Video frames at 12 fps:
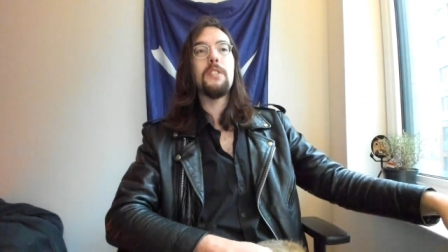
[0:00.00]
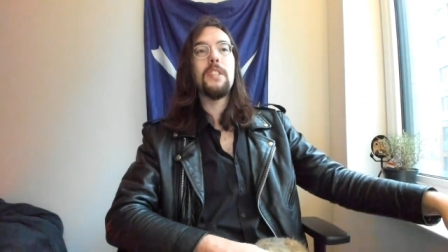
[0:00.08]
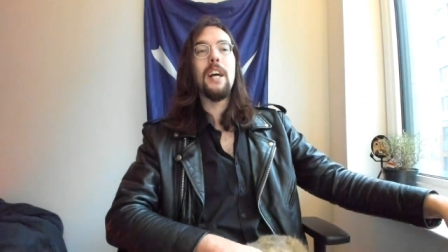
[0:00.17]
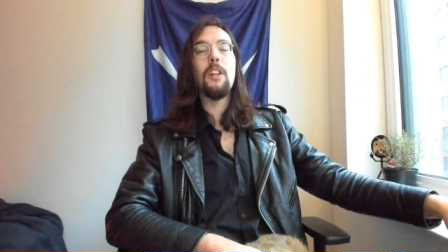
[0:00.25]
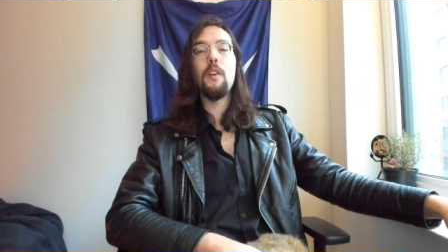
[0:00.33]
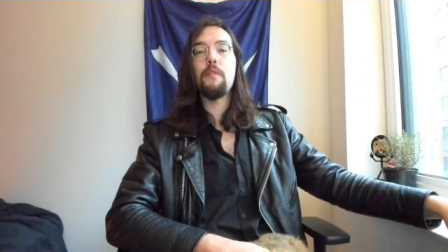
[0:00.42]

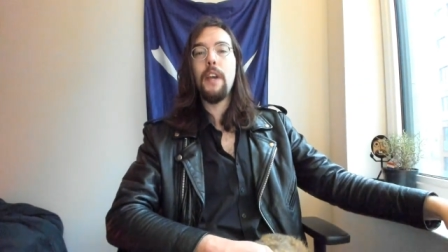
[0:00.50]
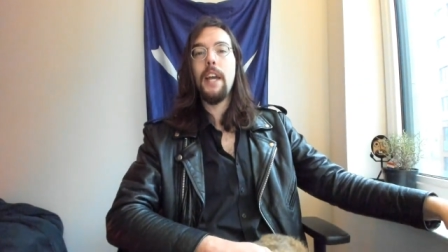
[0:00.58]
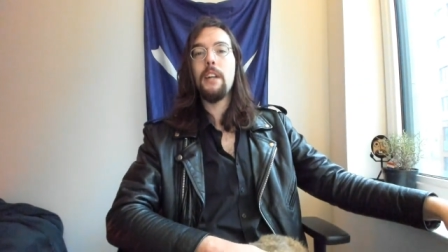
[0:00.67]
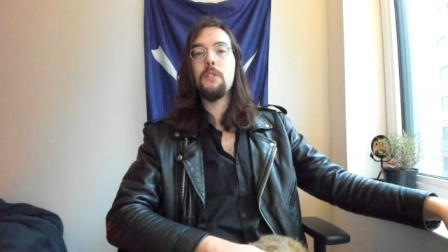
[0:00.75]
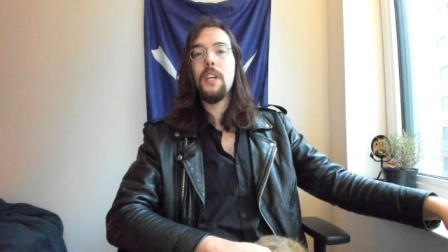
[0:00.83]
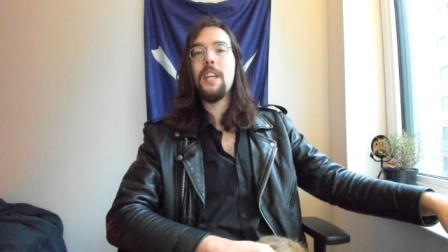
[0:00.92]
tell our
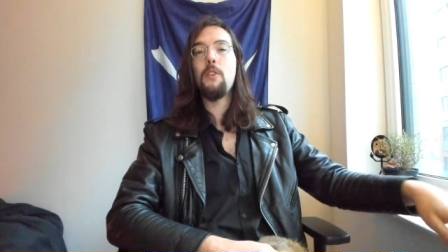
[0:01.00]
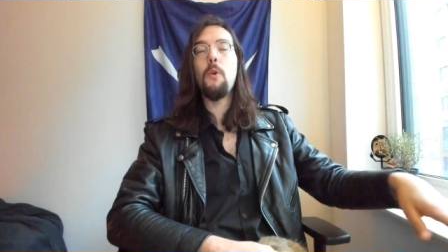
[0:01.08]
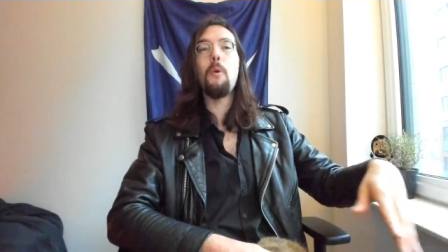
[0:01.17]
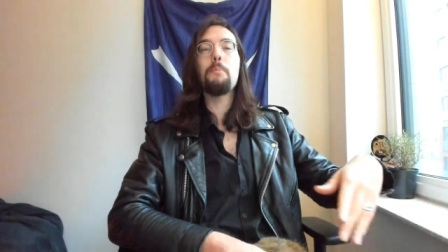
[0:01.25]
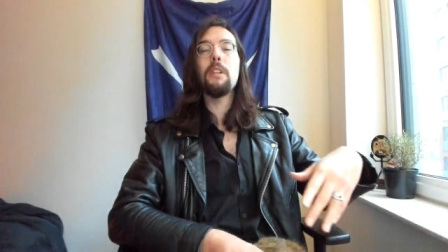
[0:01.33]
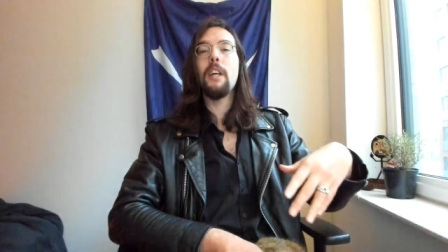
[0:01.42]
fans, can you
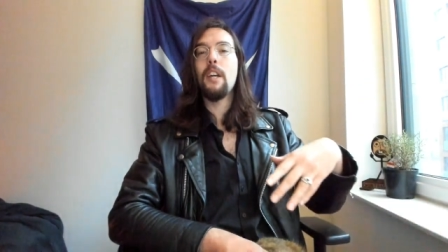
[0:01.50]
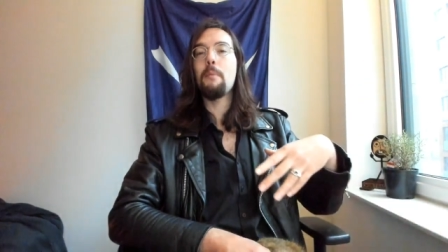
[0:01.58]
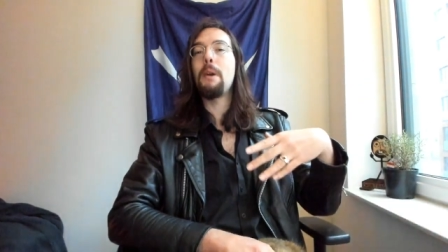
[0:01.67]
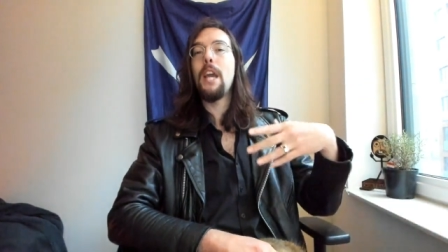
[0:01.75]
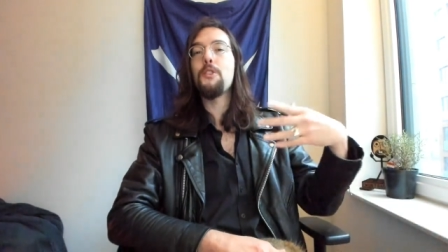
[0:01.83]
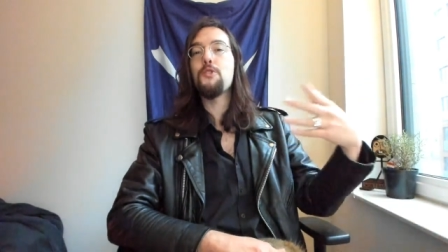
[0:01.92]
open like a
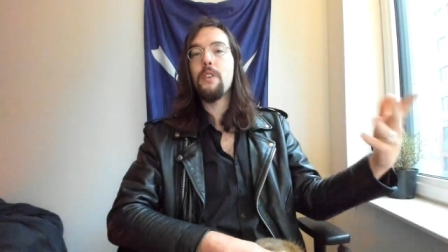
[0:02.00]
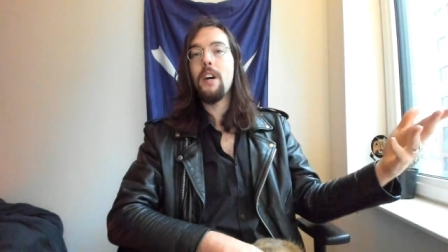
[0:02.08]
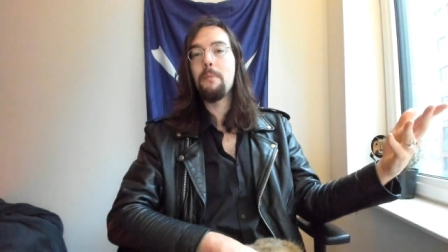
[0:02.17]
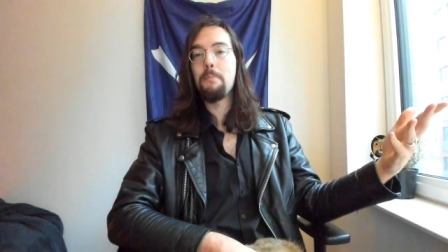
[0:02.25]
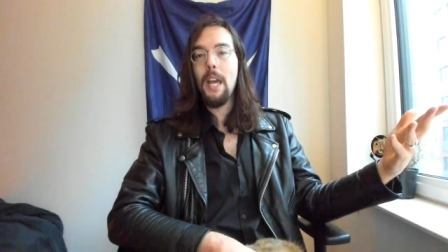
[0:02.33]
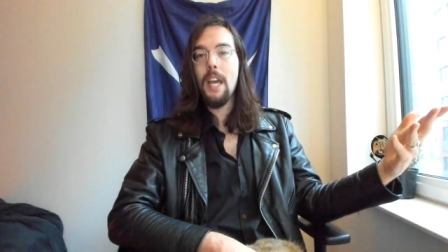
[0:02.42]

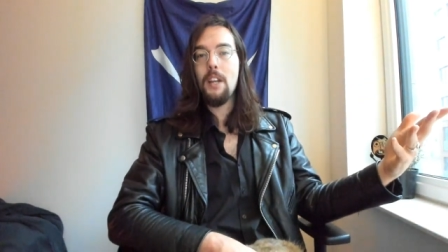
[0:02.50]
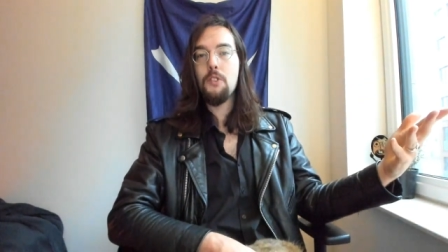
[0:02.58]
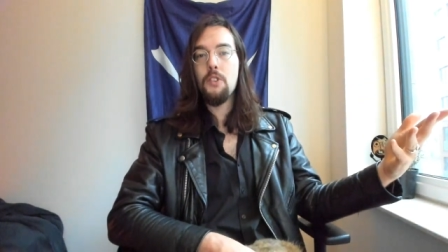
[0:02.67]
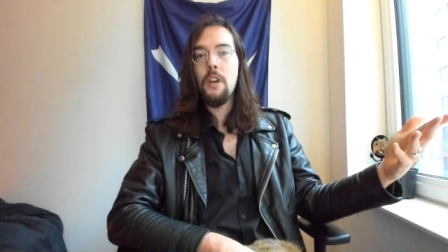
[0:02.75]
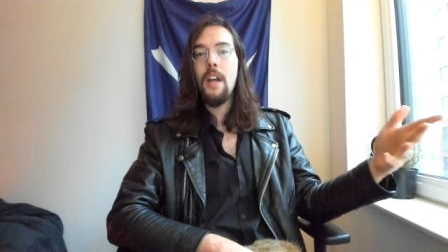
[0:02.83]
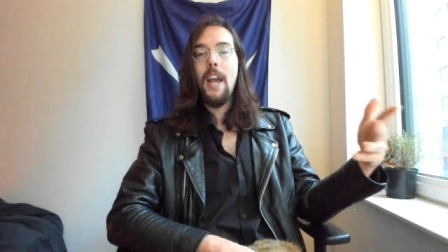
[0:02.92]
Patreon page